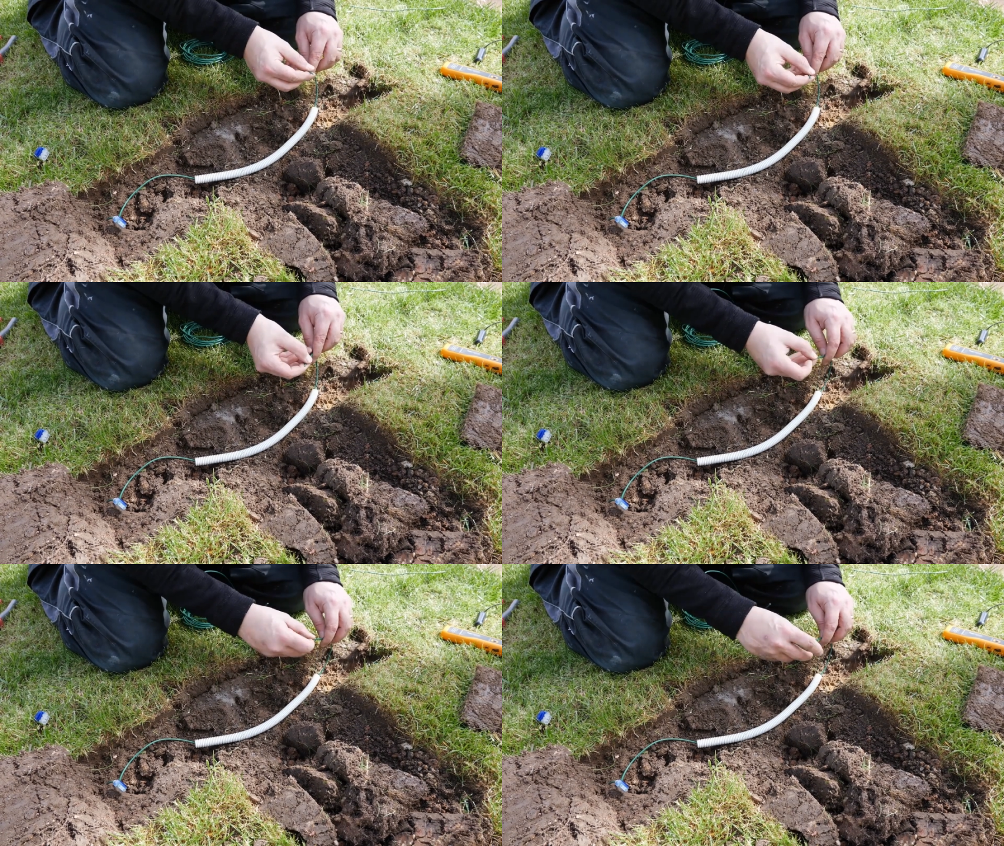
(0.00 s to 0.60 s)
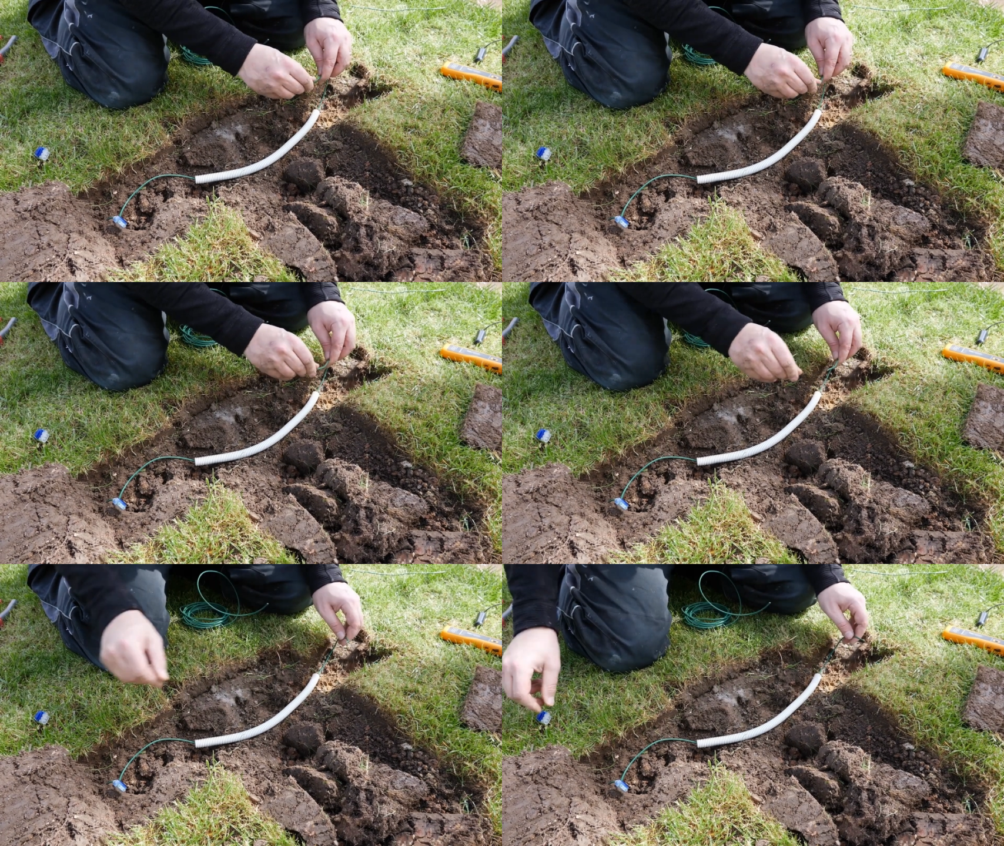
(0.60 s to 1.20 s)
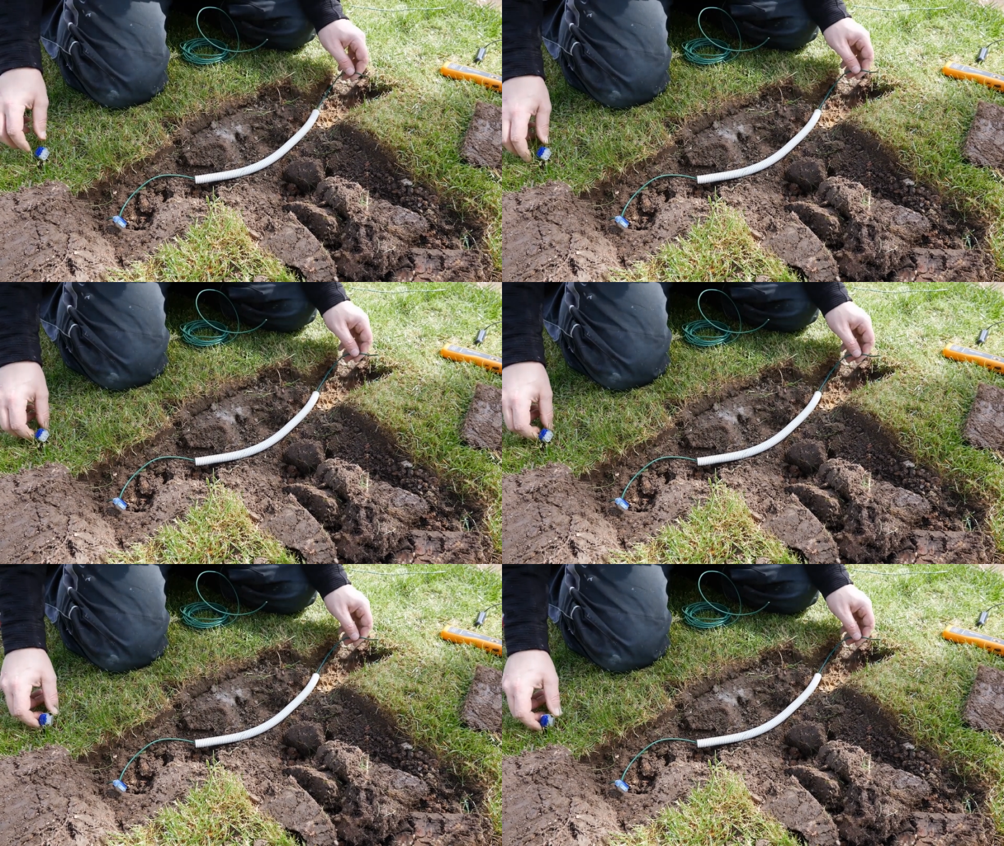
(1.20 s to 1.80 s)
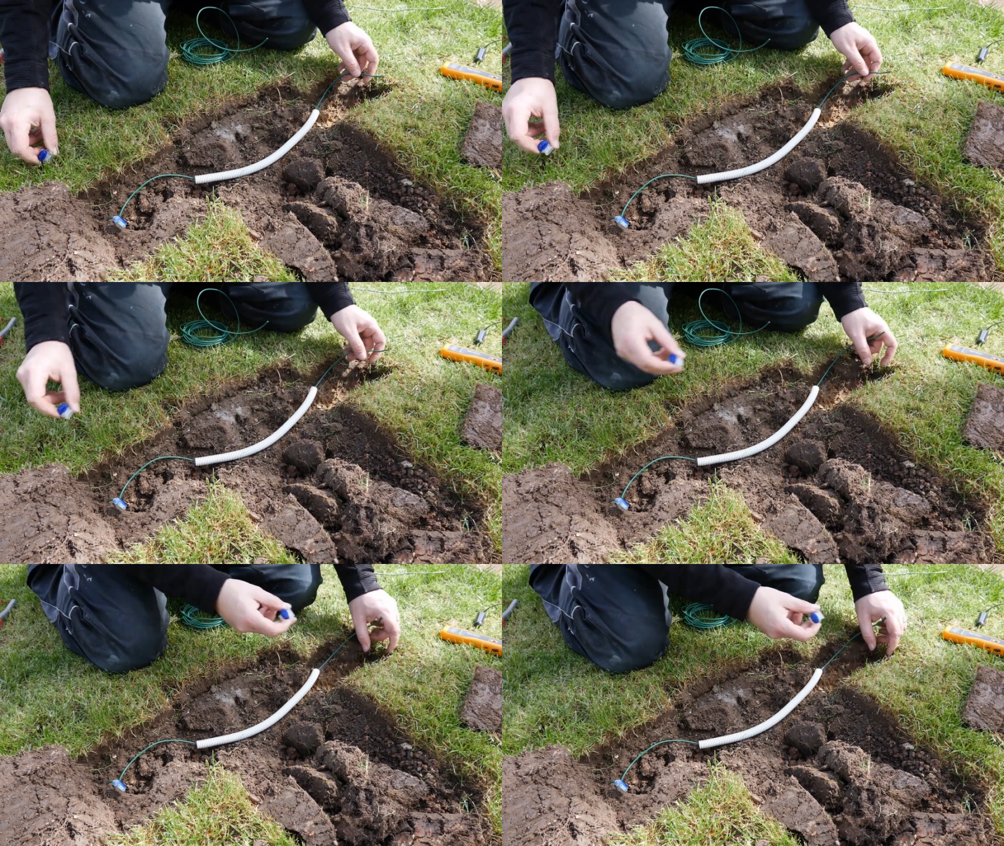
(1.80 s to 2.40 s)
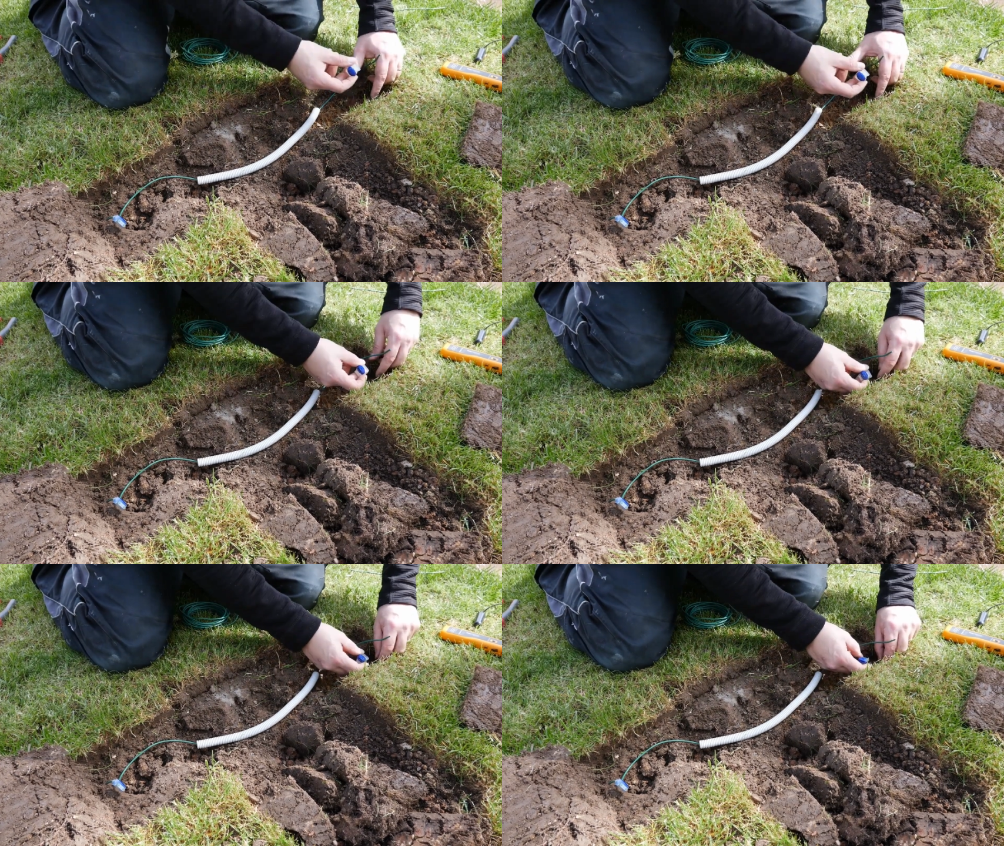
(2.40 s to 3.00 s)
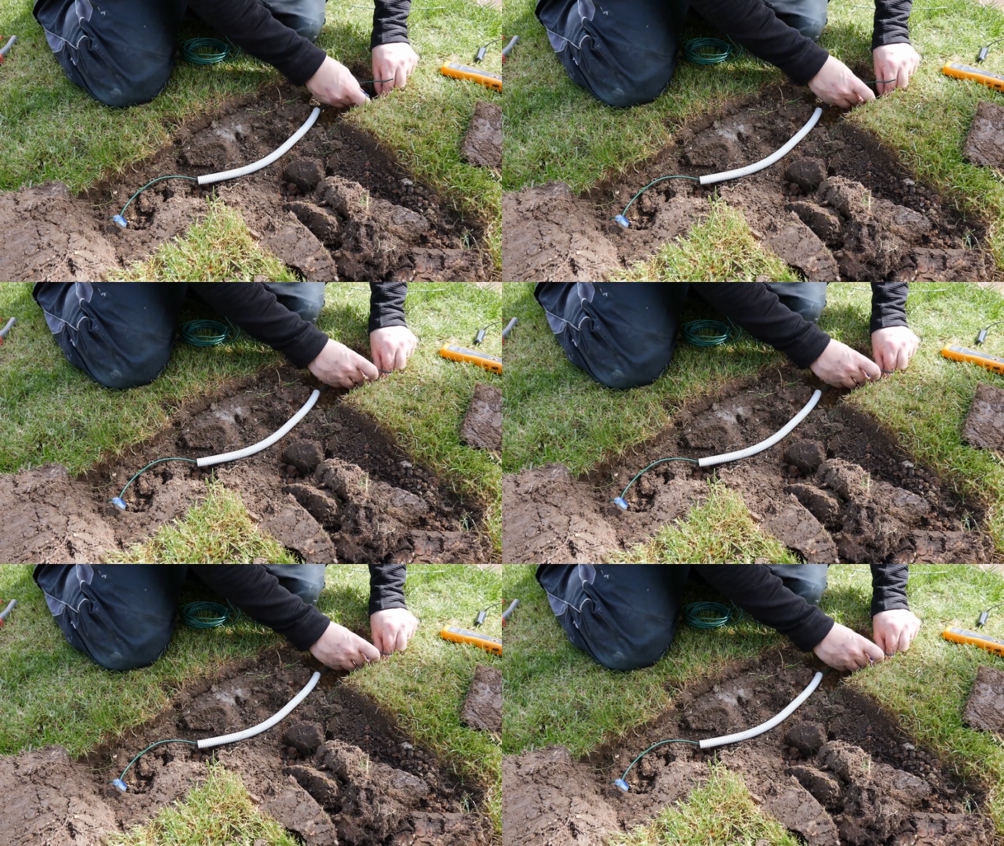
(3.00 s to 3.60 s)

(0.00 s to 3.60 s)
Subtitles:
No face is visible, so there are no lips to read.